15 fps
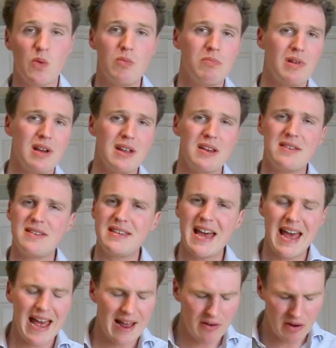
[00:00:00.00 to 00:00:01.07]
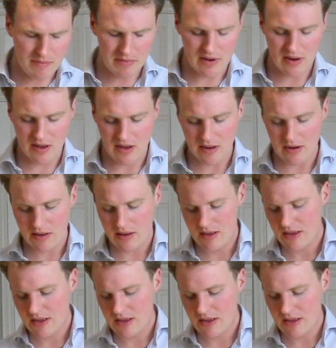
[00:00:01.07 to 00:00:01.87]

warm plate, tear up the naan,